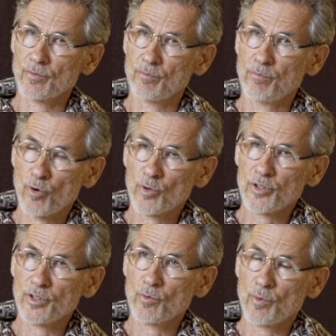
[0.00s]
brought
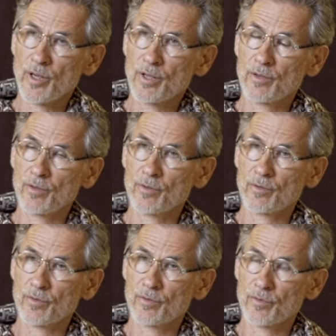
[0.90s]
in a way
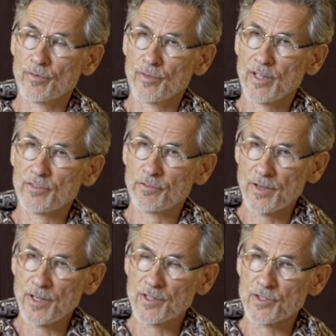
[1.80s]
that
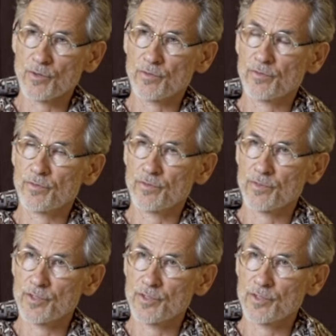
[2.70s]
phase of